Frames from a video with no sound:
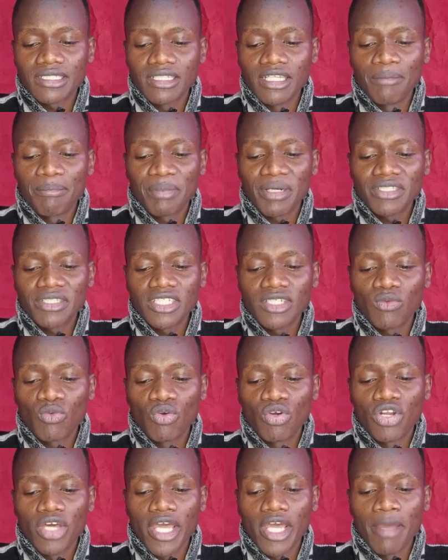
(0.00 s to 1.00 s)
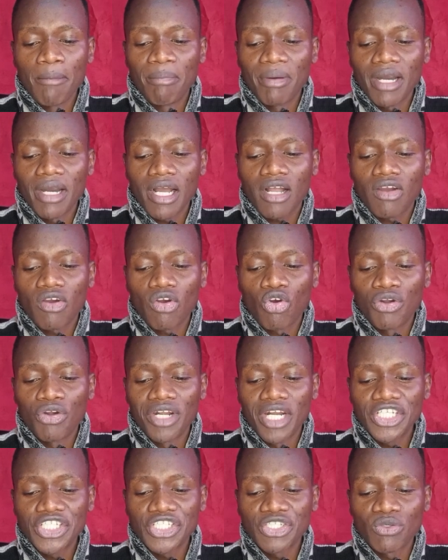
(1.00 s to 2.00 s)
the party will embark on
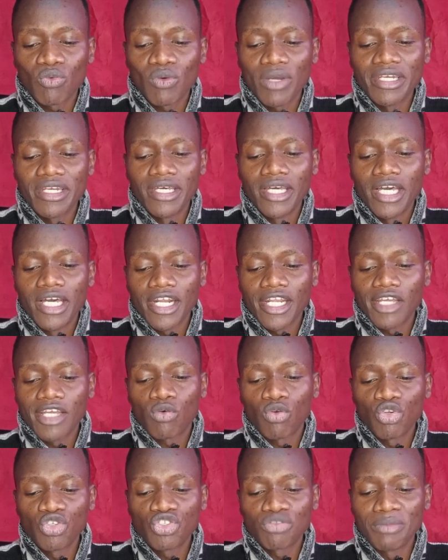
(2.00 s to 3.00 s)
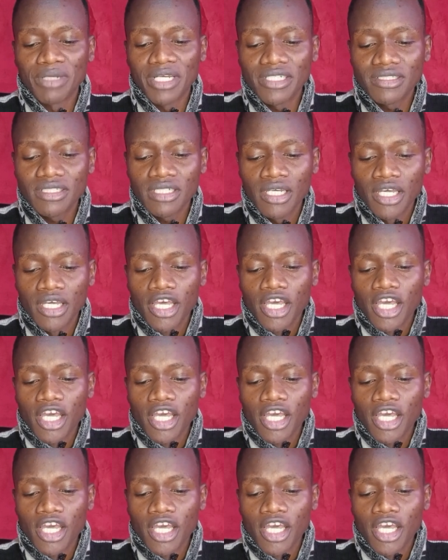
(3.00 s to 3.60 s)
nationwide recruitment